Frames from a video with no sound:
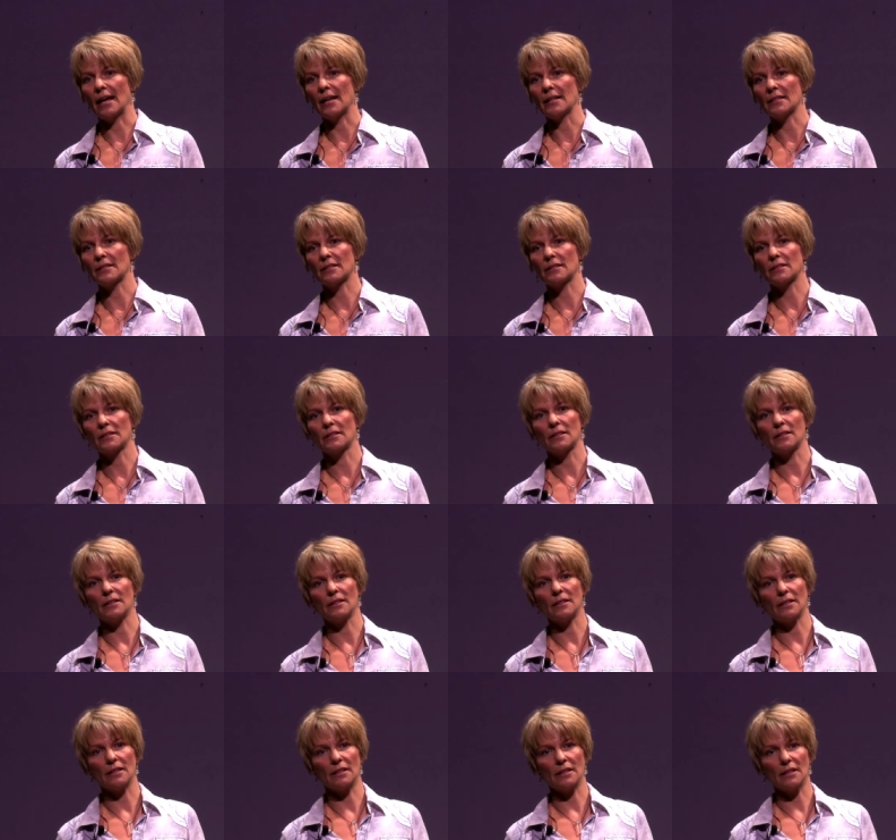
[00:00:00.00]
that,
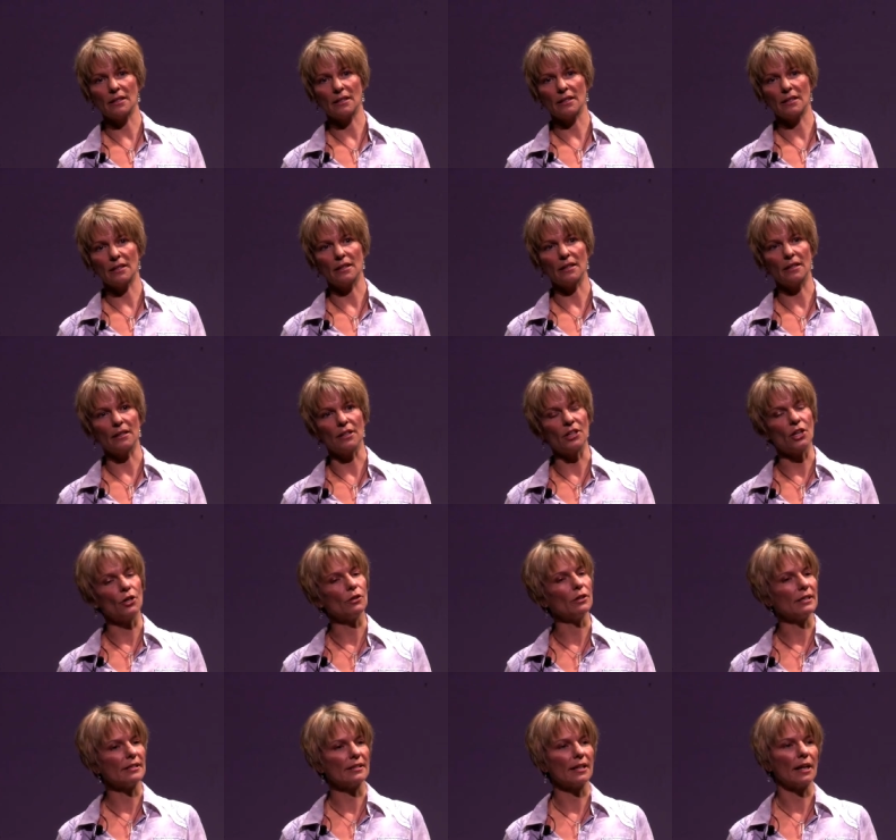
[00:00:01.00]
you
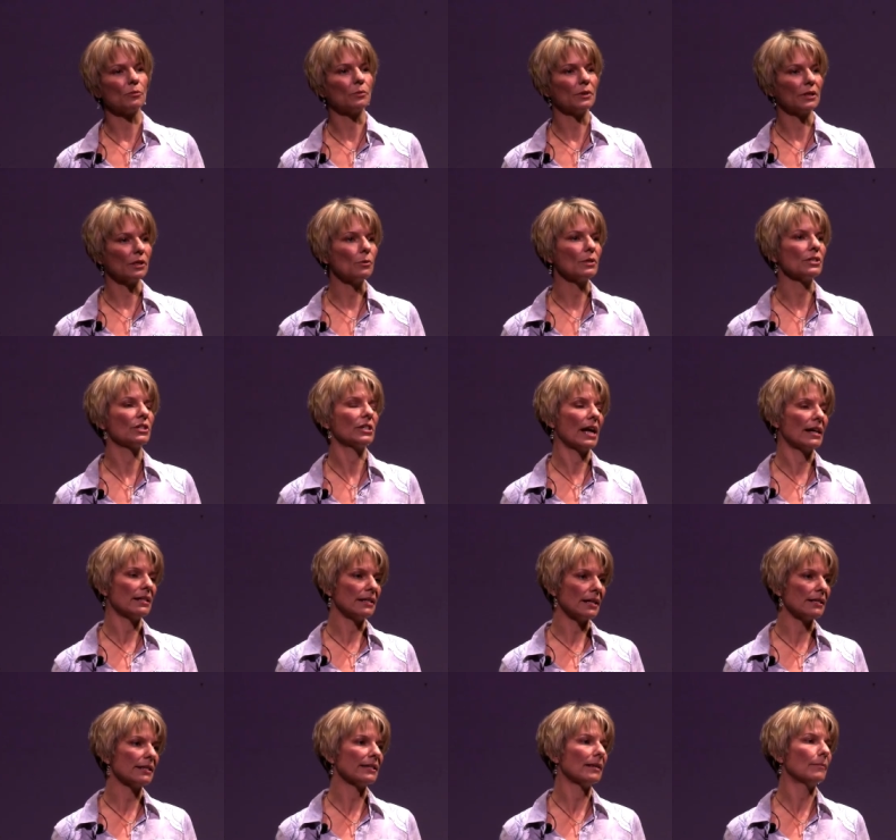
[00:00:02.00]
know, Lisa, I really wish I
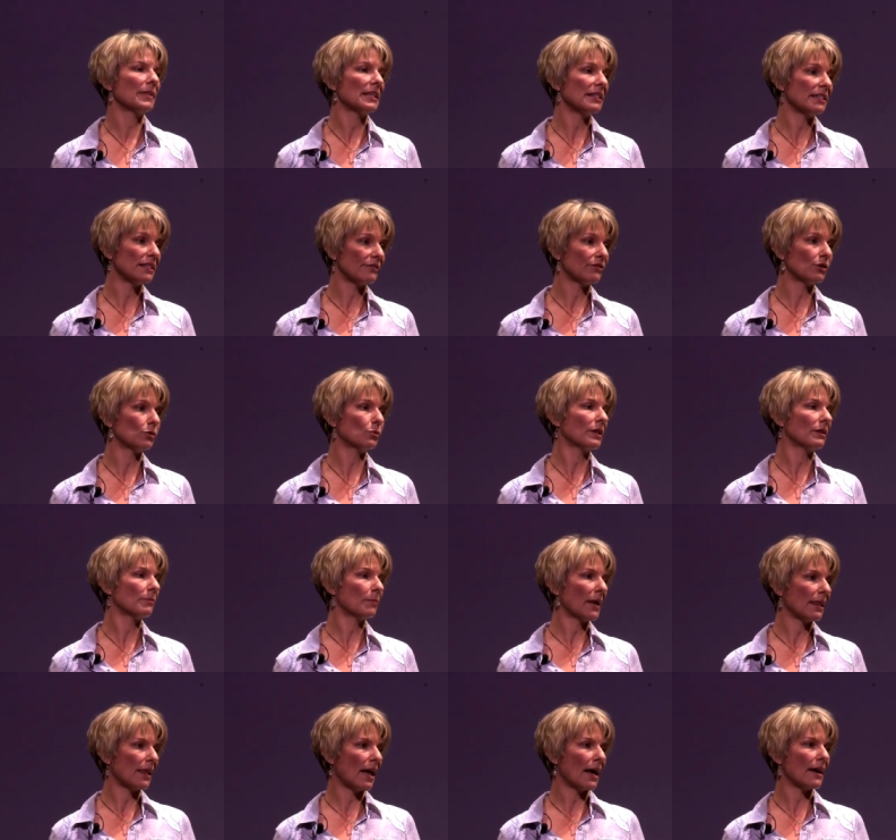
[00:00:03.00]
had done something different
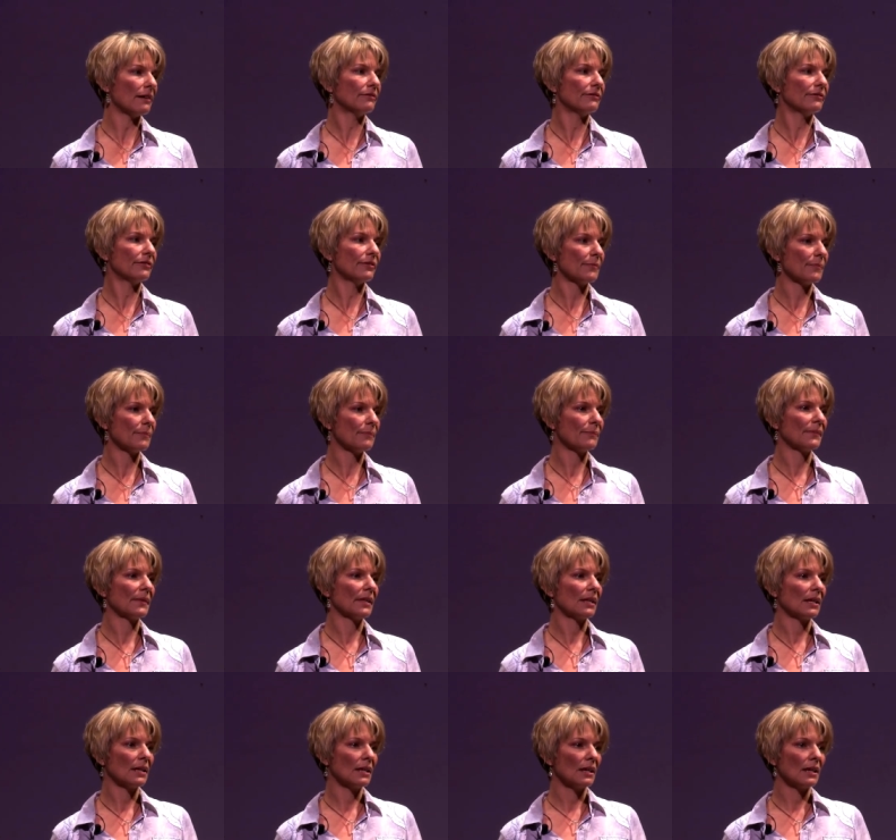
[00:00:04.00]
with my life.
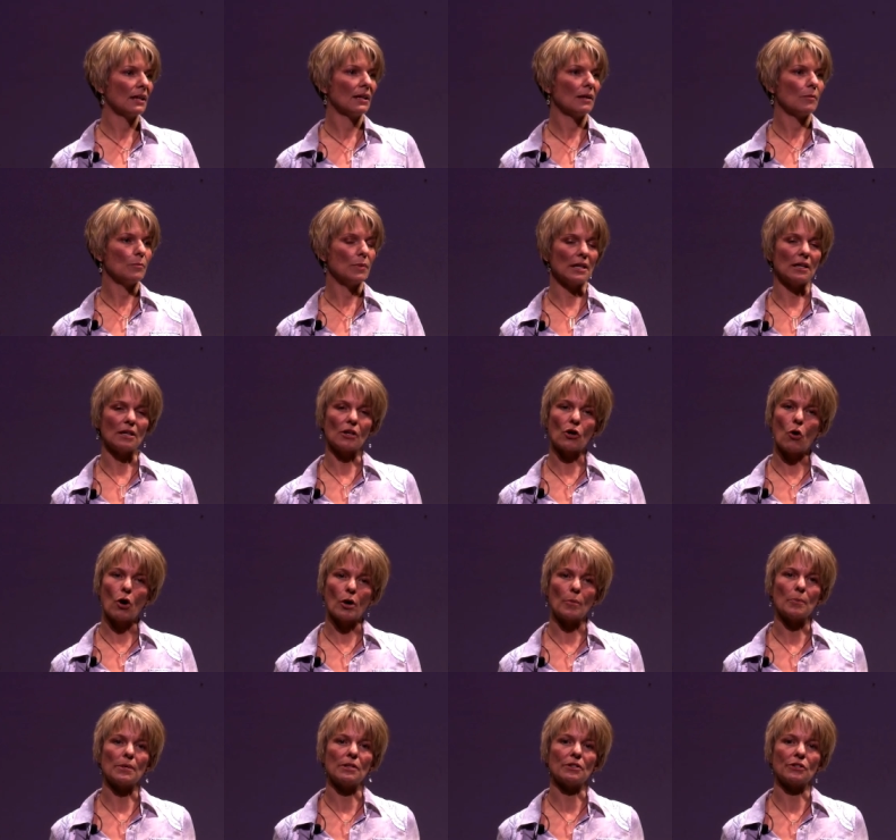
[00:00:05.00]
Being a
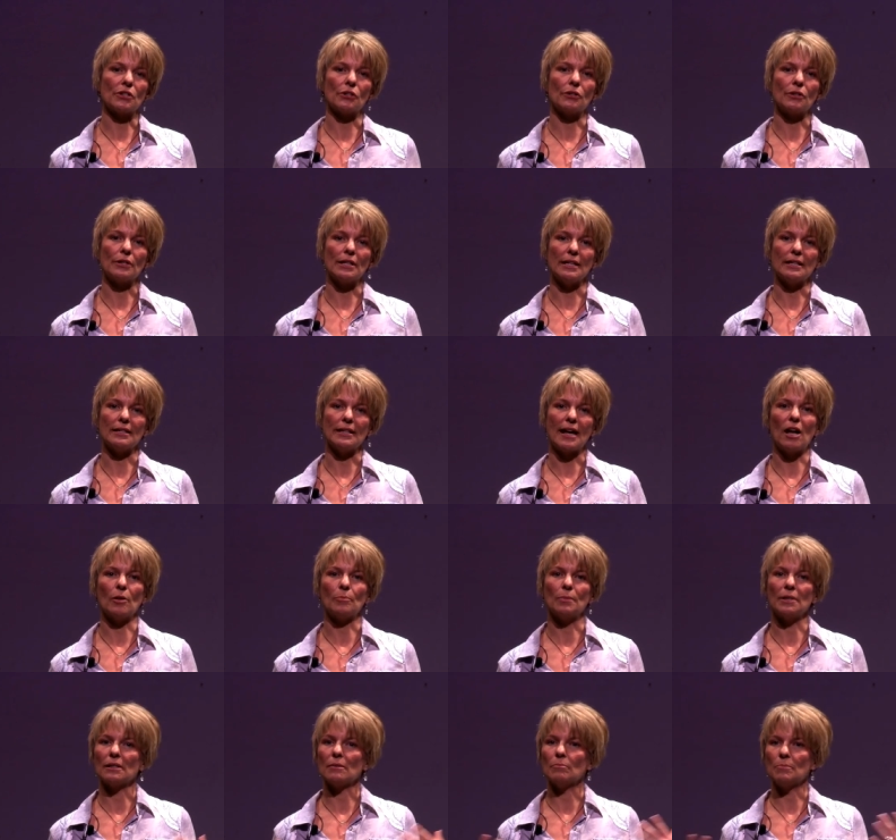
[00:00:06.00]
corporate attorney and
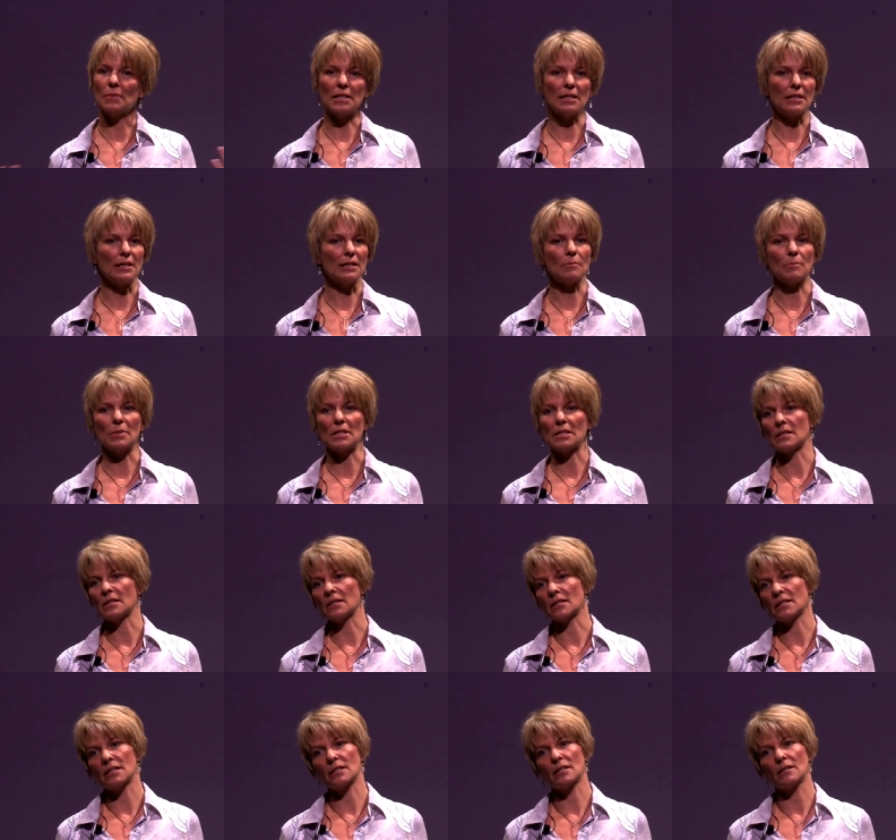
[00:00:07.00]
helping a big
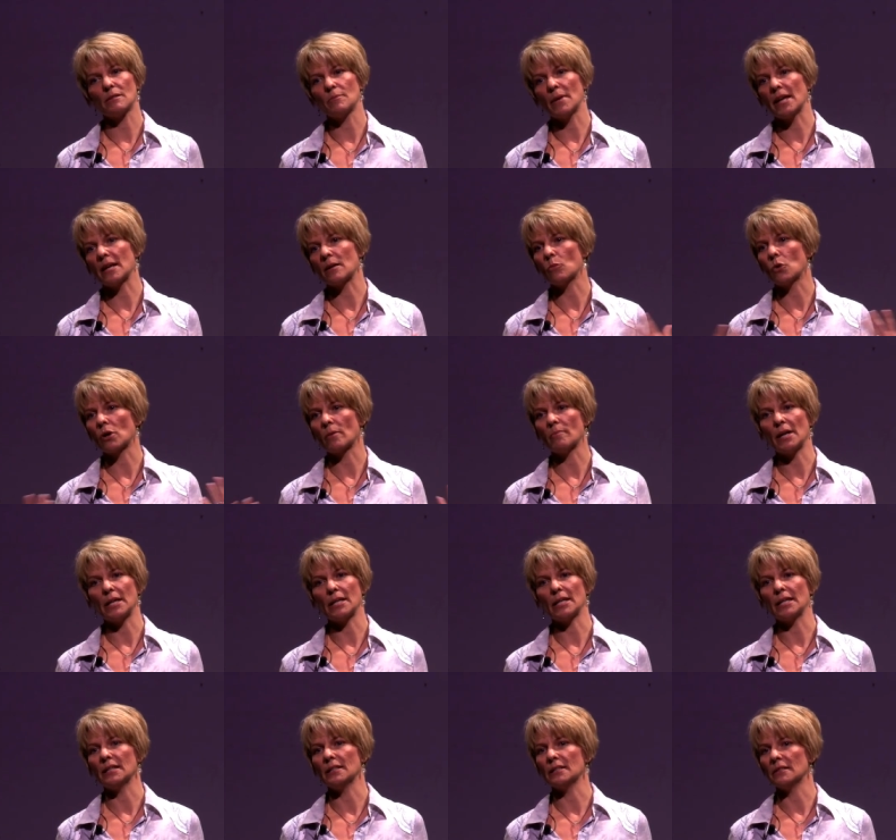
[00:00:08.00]
business make more
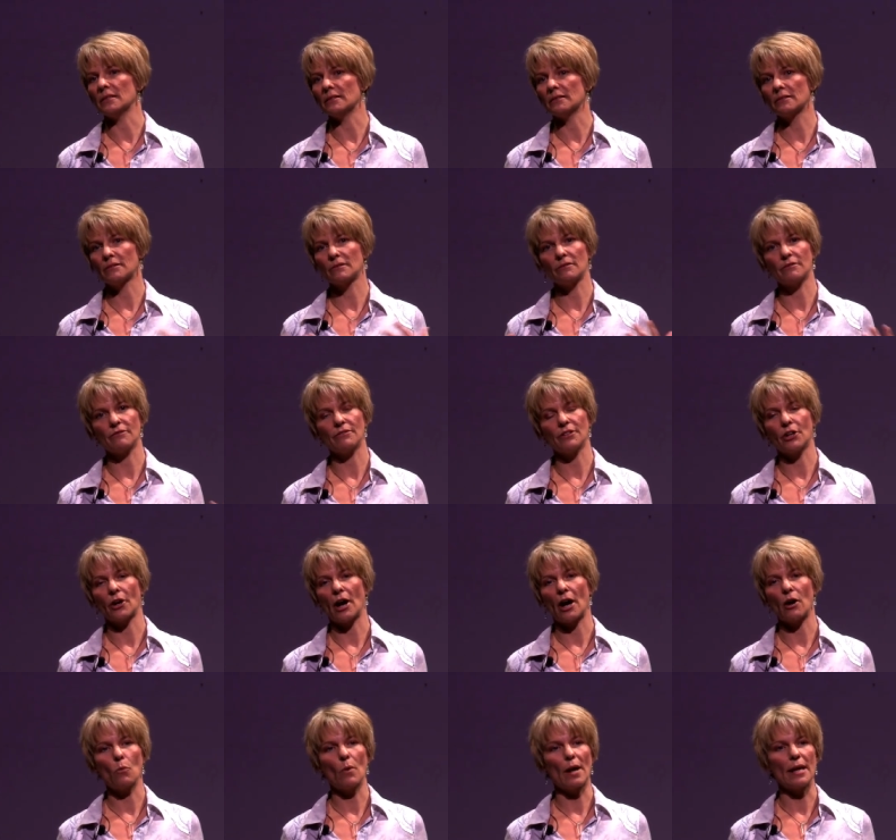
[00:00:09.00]
money and
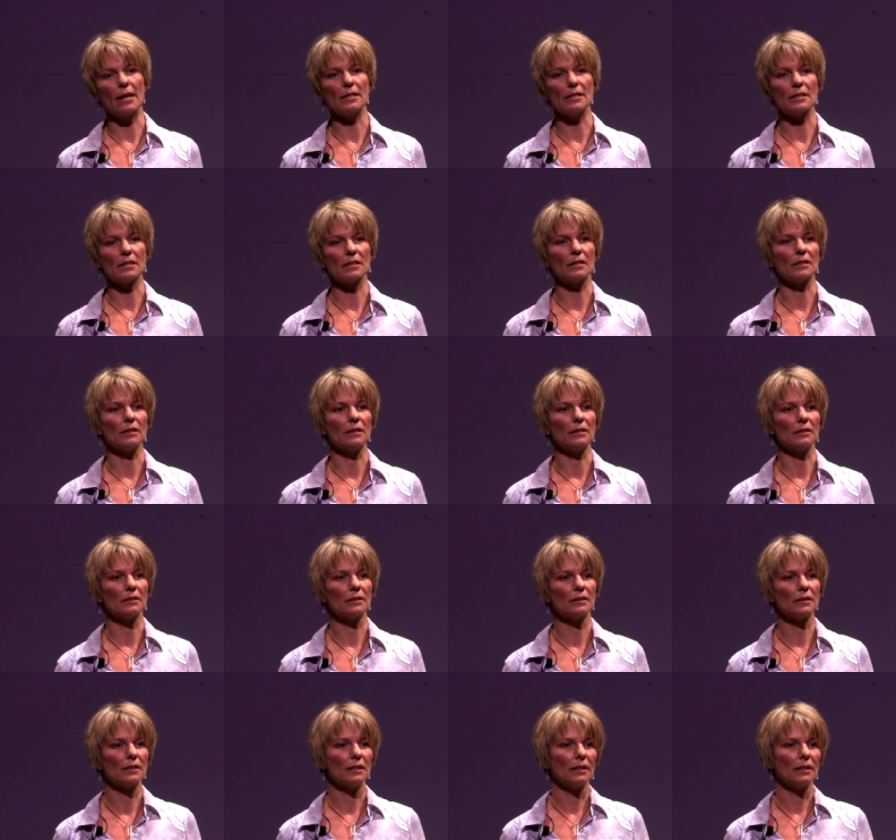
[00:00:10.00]
figure out ways to